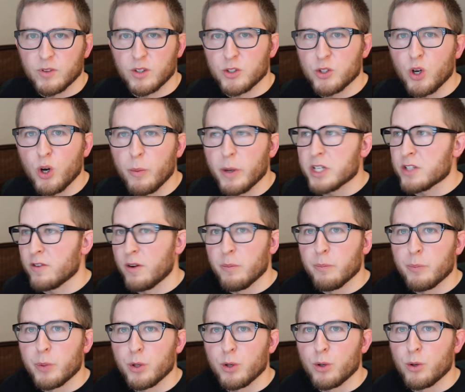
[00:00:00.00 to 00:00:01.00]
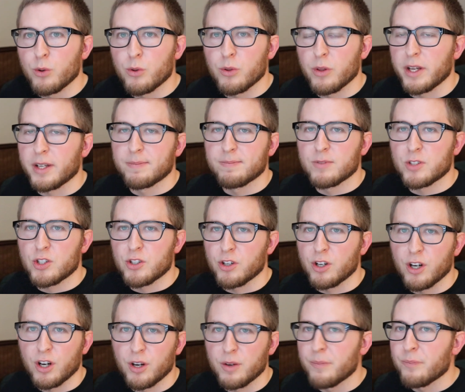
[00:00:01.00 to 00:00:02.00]
there's a whole bunch of them, Booth, like
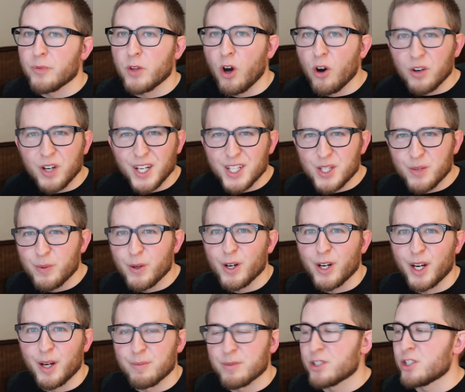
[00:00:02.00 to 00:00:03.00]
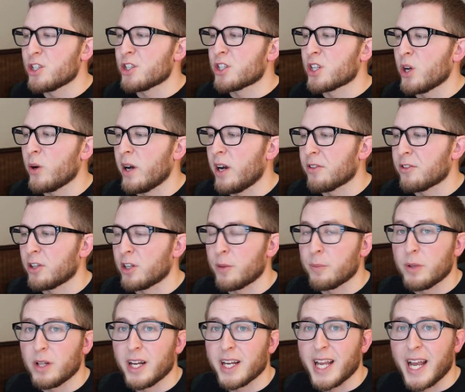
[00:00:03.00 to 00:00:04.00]
Stern, all kinds of programs. Just go out there
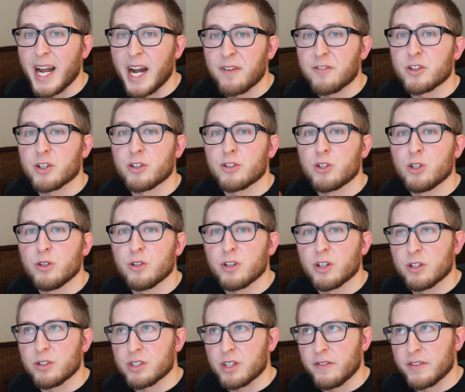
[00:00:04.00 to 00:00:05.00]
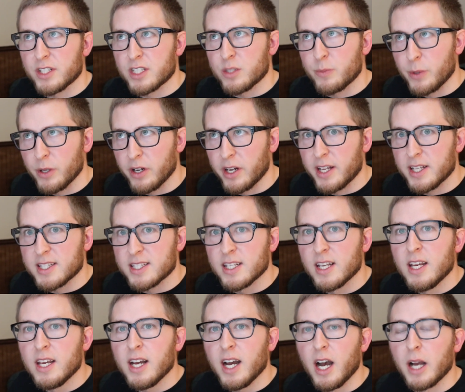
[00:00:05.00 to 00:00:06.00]
and apply after your two years of experience,
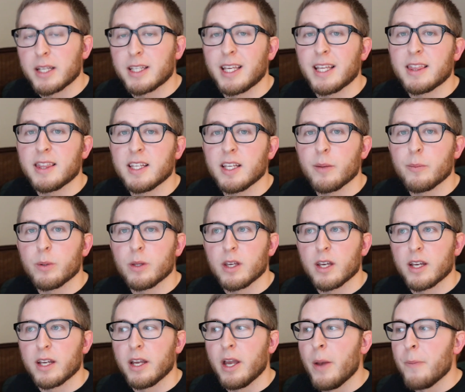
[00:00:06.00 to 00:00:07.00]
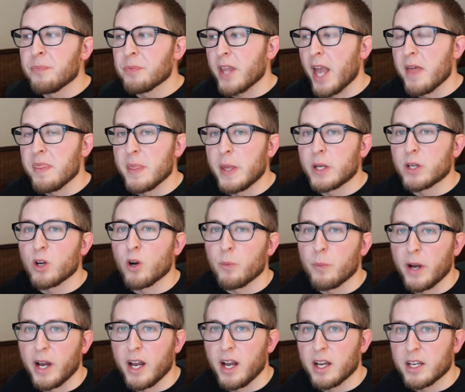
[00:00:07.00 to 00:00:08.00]
uh, get the M B A, and then go
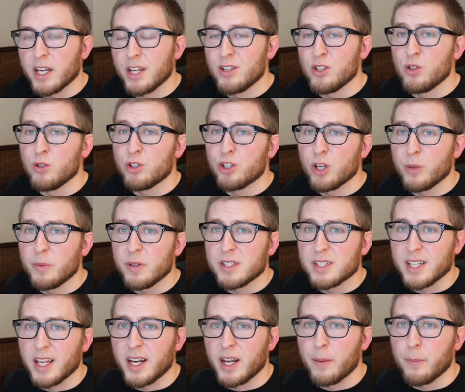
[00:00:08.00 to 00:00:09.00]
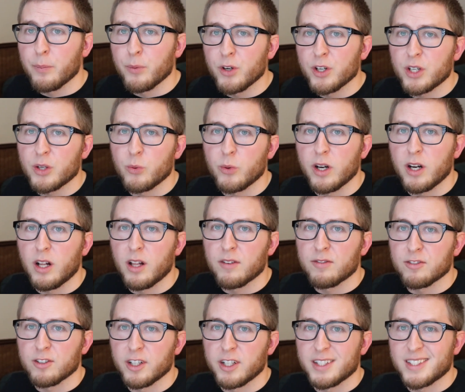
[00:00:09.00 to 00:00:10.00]
back, and you should be set up pretty well
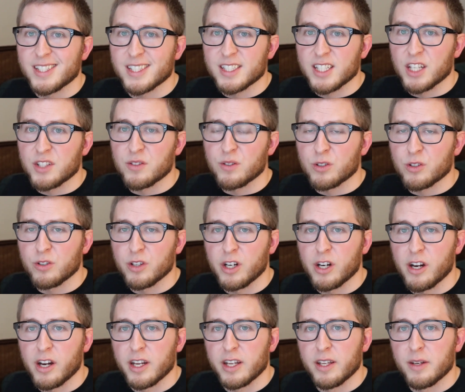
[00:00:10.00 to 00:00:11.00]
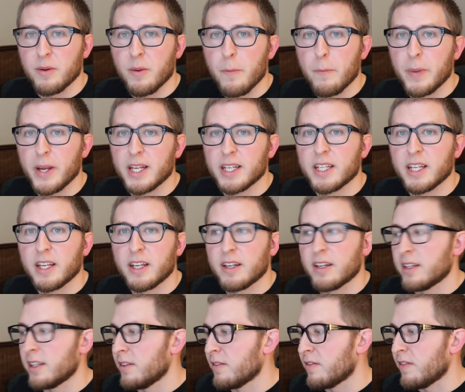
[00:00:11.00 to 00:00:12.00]
for a successful career in
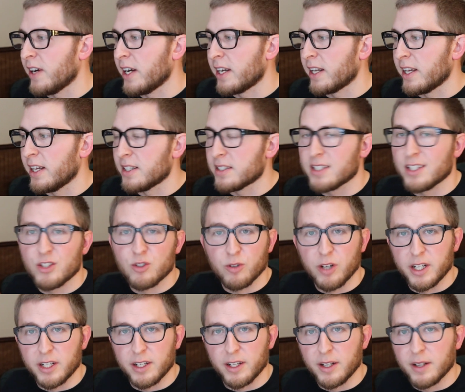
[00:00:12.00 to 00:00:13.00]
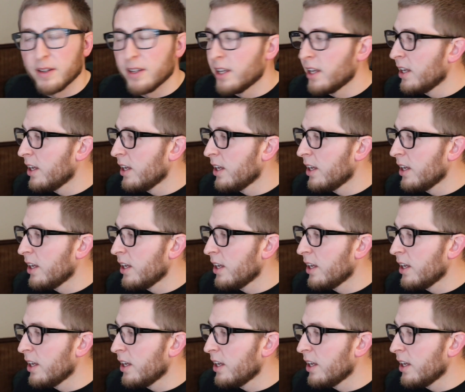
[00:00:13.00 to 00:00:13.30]
banking and finance and trading.